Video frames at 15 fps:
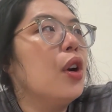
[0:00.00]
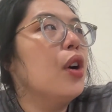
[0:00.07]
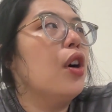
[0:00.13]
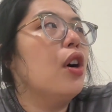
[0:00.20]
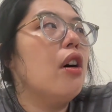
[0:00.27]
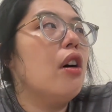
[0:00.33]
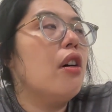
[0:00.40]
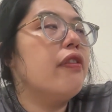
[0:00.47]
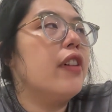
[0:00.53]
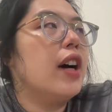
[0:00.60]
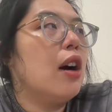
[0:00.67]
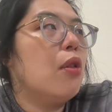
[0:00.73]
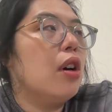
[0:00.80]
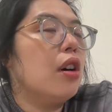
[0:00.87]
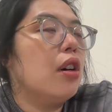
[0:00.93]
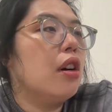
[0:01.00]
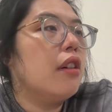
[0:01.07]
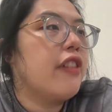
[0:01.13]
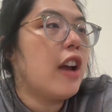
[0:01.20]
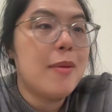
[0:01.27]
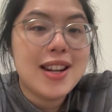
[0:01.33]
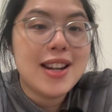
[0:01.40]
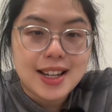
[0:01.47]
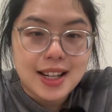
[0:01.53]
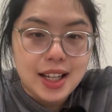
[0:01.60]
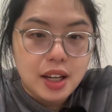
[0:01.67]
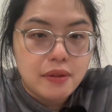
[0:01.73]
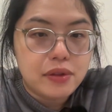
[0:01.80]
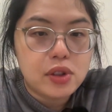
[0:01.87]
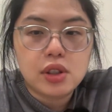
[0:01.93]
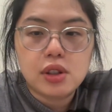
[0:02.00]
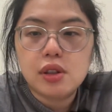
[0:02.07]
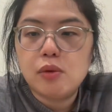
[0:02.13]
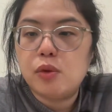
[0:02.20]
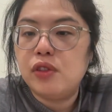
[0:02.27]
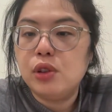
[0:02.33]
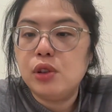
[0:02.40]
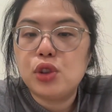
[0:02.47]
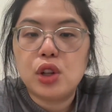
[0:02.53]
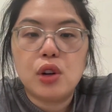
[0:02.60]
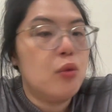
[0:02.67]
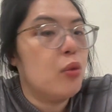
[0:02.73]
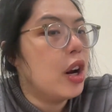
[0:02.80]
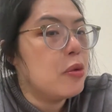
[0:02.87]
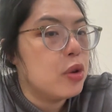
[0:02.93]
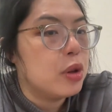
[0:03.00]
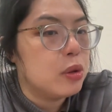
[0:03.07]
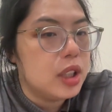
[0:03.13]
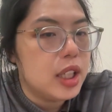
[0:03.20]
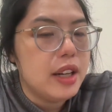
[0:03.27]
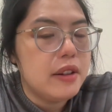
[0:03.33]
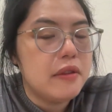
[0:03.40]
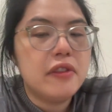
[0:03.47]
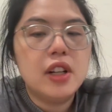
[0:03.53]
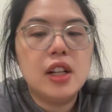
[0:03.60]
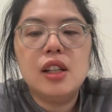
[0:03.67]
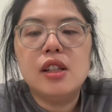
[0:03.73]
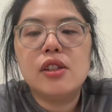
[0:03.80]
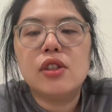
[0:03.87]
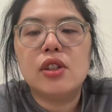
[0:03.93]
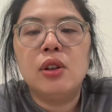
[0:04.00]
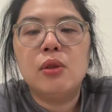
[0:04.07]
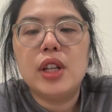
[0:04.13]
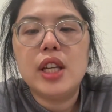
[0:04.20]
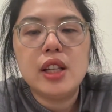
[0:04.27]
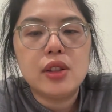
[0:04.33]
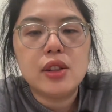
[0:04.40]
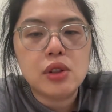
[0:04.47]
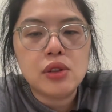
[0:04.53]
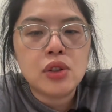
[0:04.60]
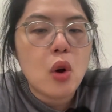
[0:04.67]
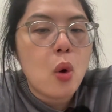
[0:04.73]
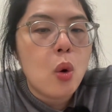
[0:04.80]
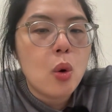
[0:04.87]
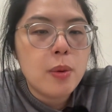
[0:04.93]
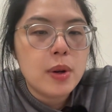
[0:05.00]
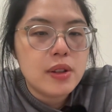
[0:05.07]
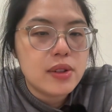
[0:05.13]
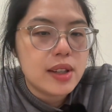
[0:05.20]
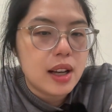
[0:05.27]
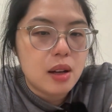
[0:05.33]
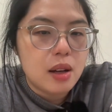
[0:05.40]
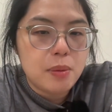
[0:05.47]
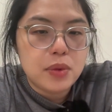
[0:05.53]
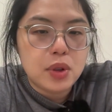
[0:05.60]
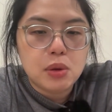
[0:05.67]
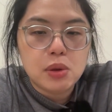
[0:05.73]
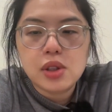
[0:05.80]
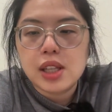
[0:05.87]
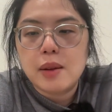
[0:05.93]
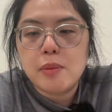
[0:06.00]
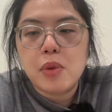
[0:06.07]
of our family lives, future where we will live. So it just opens up those like